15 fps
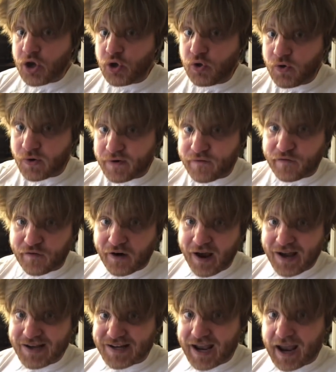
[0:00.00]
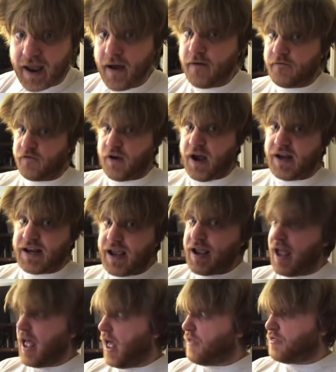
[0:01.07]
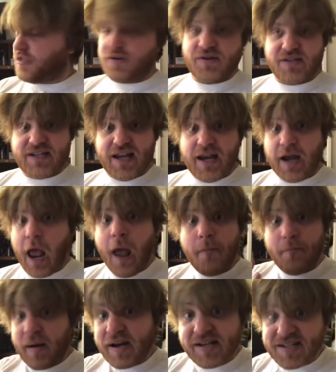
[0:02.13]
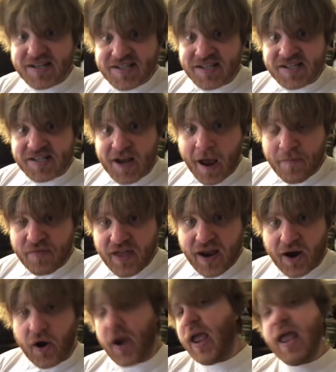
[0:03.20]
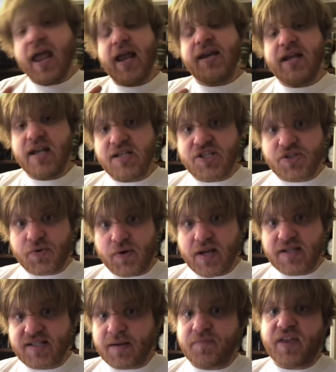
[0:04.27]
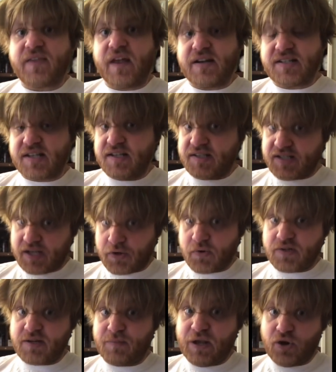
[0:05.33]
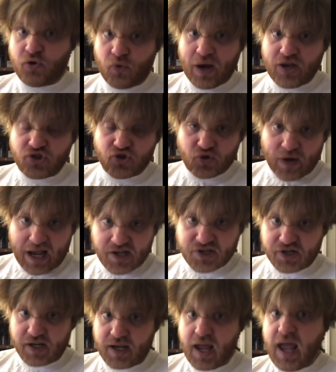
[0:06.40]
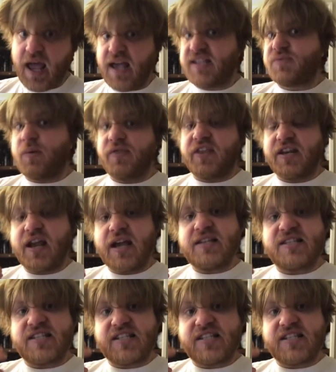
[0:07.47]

Good Friday. Friday and 13. But it doesn't stop there. In history, something that is considered to be a great tragedy is when the Knights